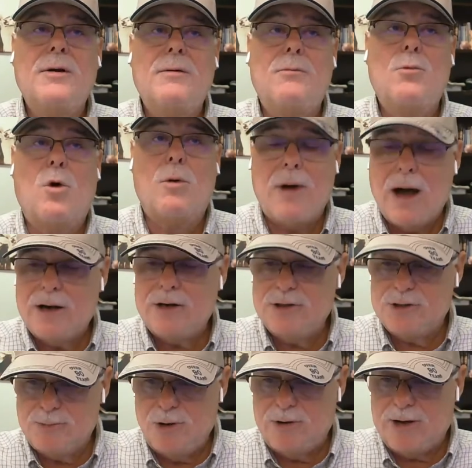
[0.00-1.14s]
more modern
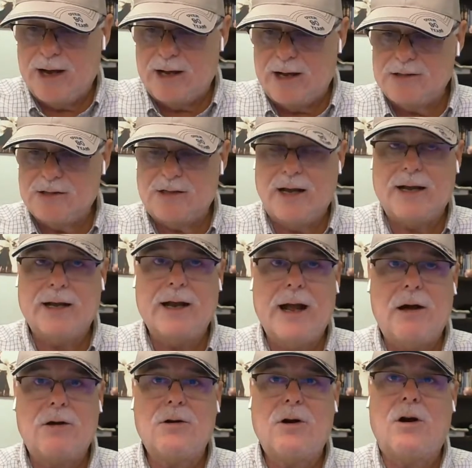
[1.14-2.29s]
smokehouses like an
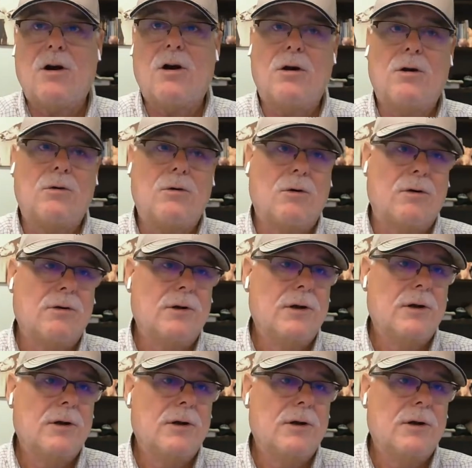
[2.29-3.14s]
Alcar or